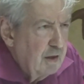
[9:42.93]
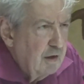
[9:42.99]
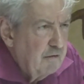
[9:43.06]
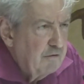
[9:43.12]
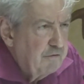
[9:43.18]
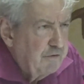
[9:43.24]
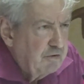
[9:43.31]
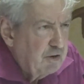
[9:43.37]

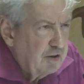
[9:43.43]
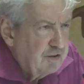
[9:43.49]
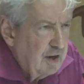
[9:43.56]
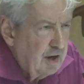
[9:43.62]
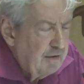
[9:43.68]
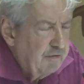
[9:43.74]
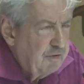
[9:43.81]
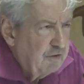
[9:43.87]
For
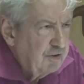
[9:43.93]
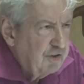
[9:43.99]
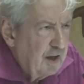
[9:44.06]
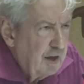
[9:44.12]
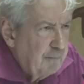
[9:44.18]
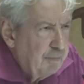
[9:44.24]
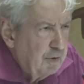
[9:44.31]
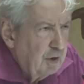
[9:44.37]

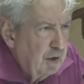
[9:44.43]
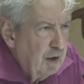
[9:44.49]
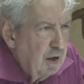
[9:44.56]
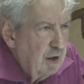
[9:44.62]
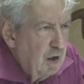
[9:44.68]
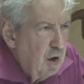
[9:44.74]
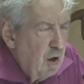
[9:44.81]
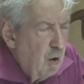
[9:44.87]
example,
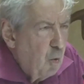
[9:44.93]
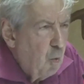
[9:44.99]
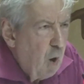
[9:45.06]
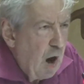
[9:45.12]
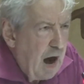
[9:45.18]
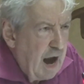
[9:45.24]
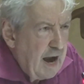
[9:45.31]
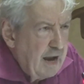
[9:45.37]

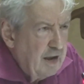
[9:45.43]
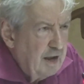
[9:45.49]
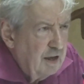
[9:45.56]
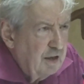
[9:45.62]
why